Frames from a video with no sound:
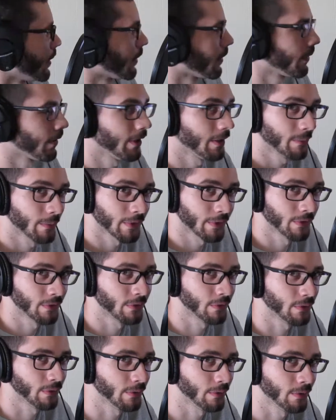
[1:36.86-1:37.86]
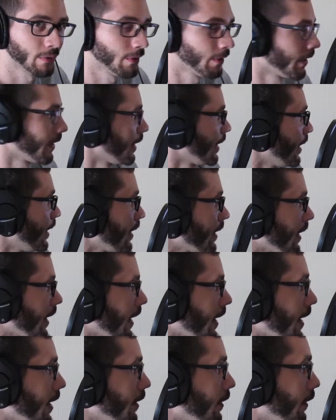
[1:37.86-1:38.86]
312
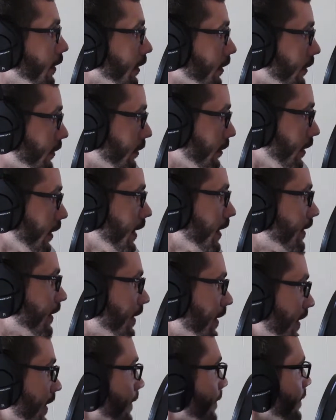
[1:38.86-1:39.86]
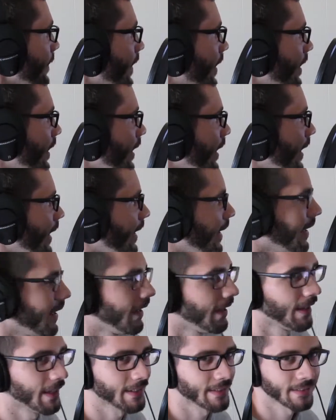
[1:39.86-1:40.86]
Carroll Street in
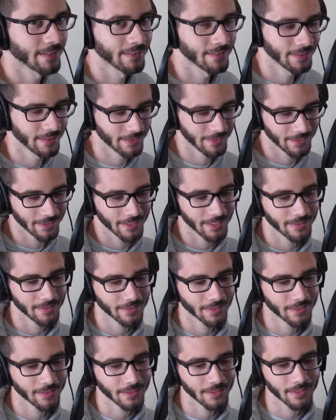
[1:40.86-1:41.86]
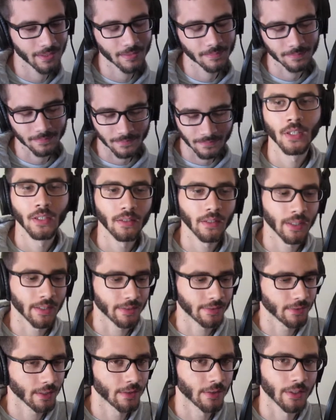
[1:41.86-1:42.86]
Lexington, Kentucky.
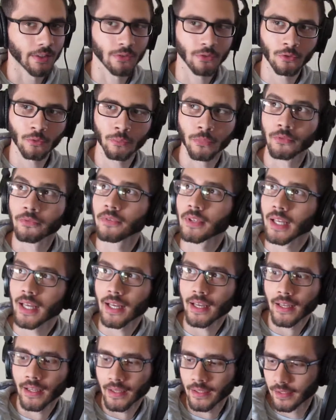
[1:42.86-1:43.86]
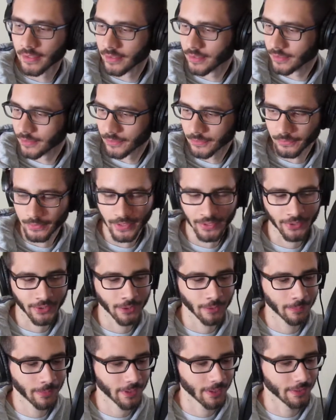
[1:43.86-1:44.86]
Next on the Superfly
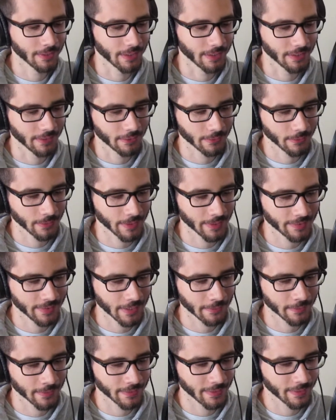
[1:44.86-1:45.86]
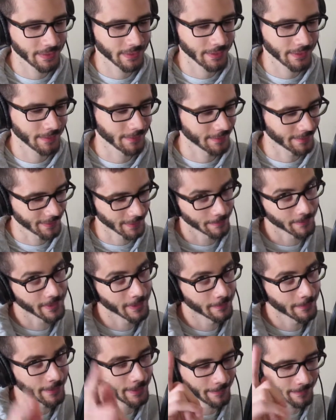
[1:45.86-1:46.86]
Frescobaldi 2017
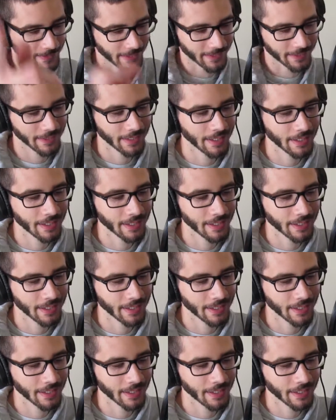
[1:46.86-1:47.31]
September update.